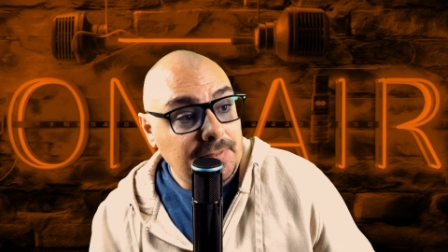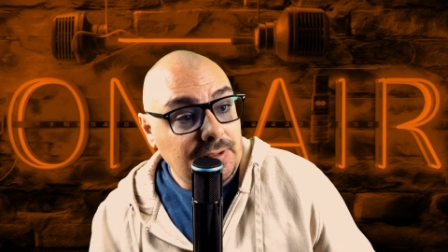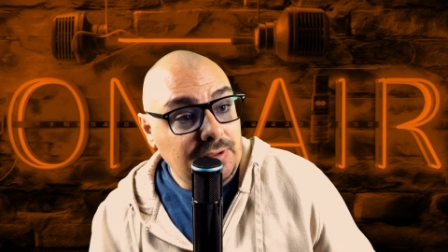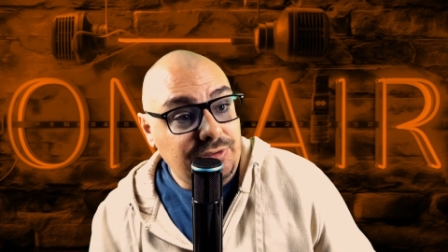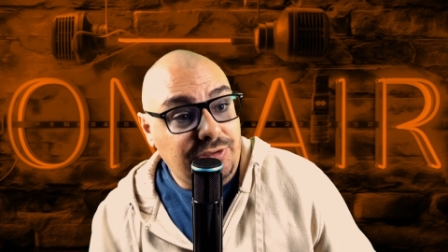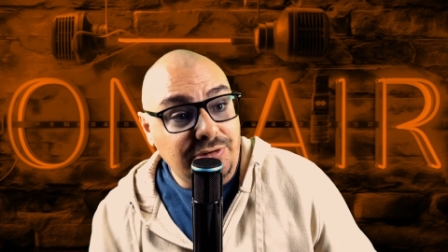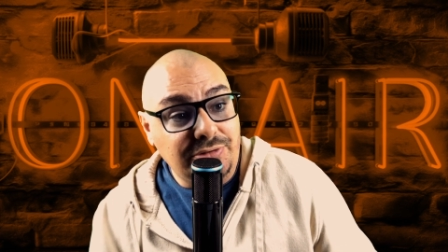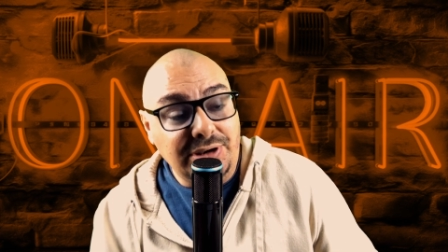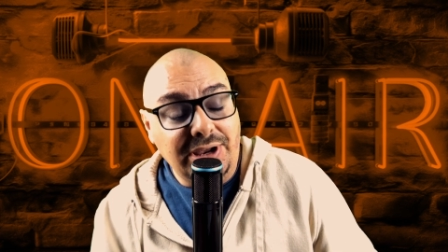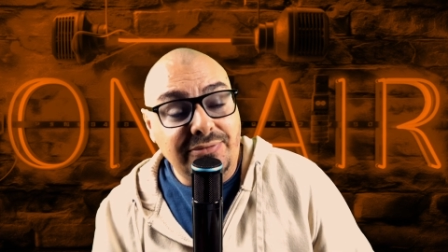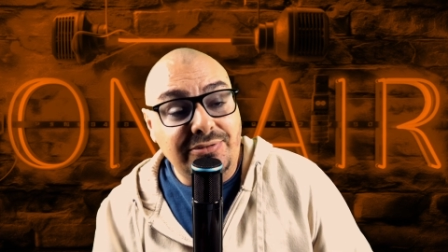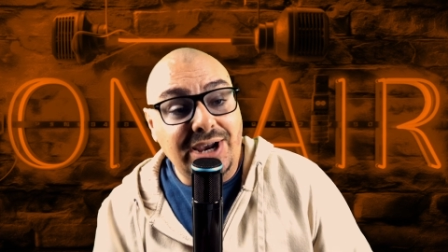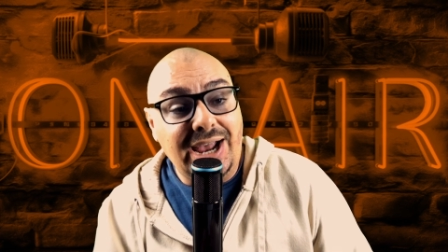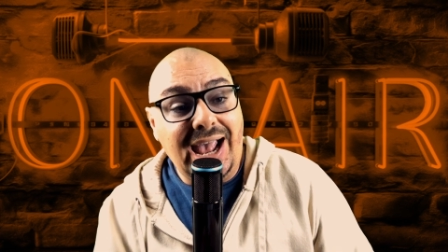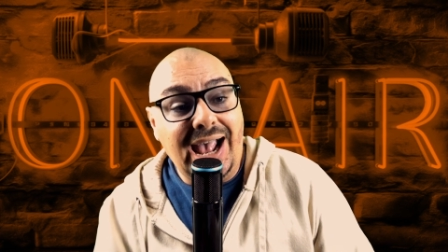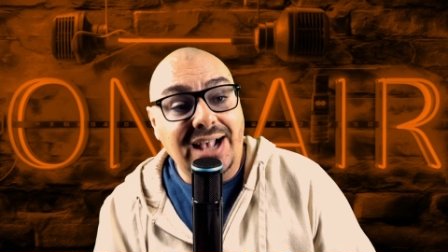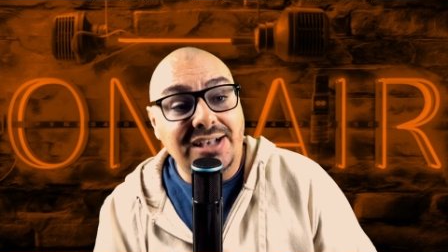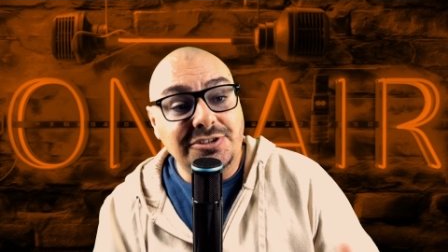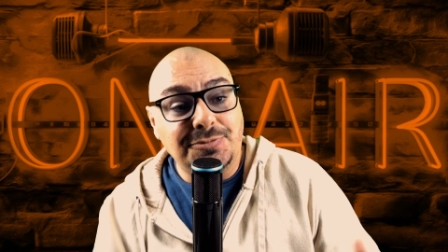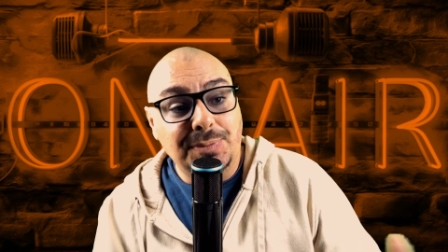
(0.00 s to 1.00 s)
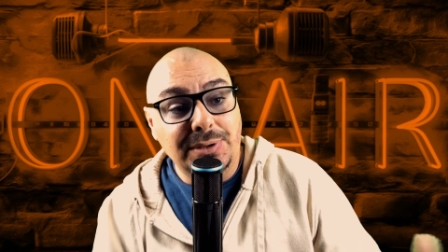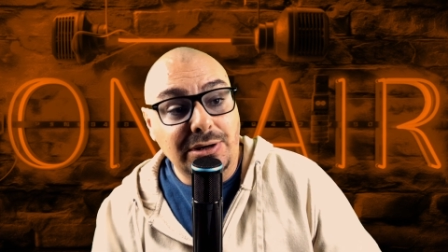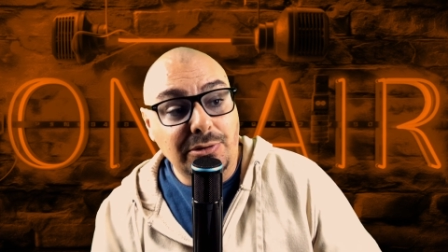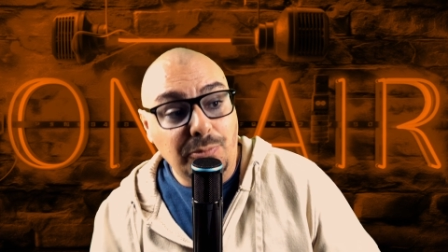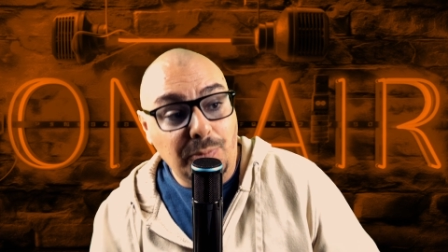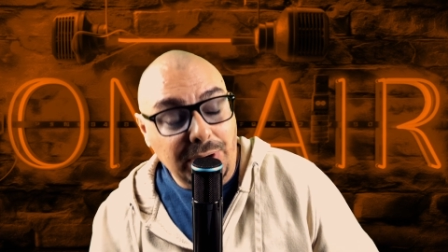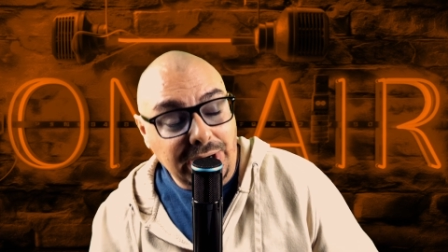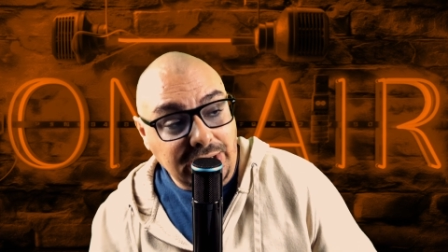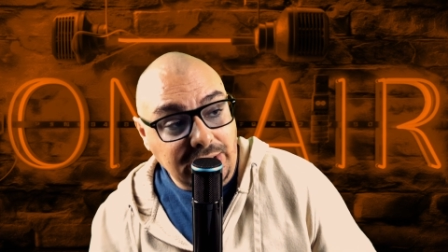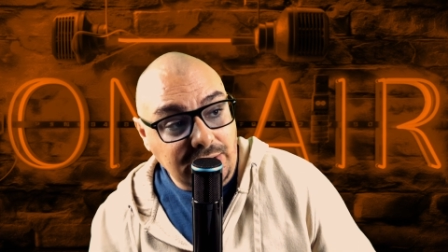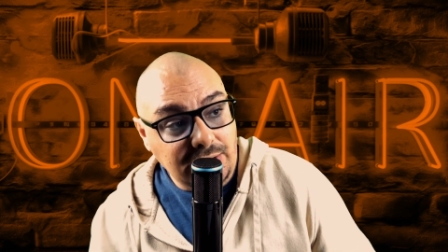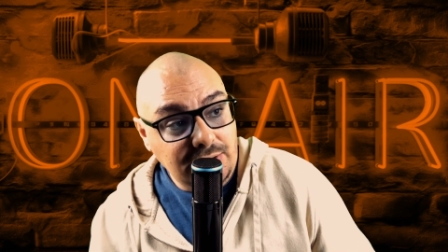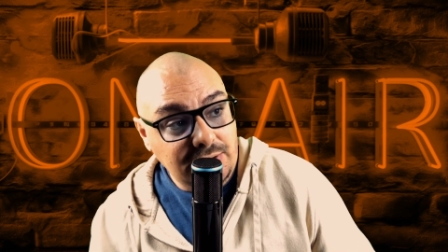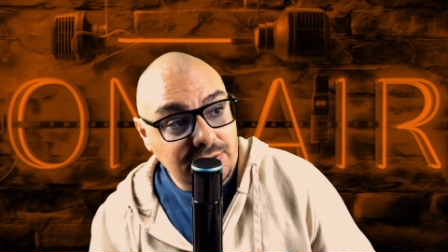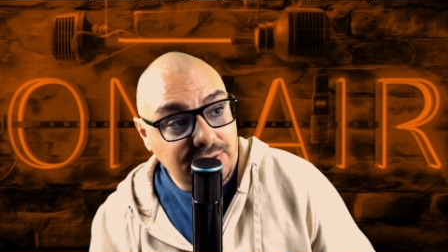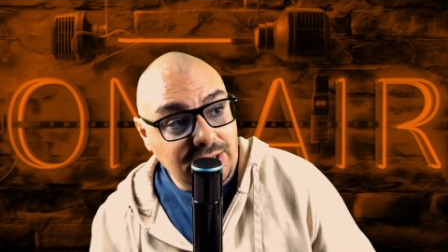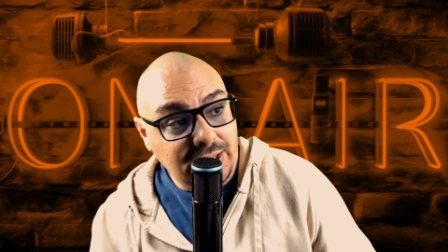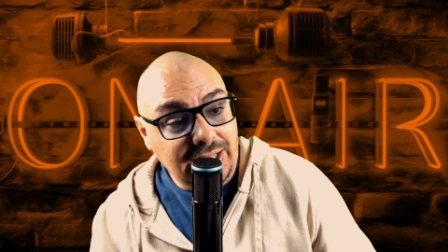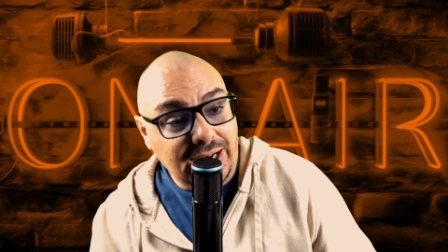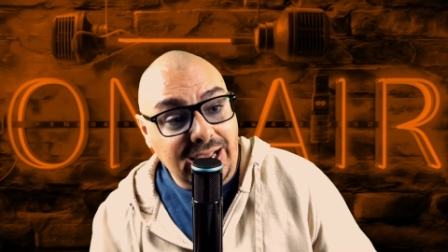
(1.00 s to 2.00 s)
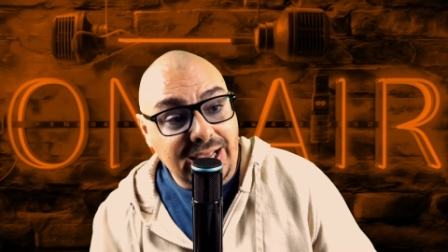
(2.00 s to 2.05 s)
There never has been a we. And,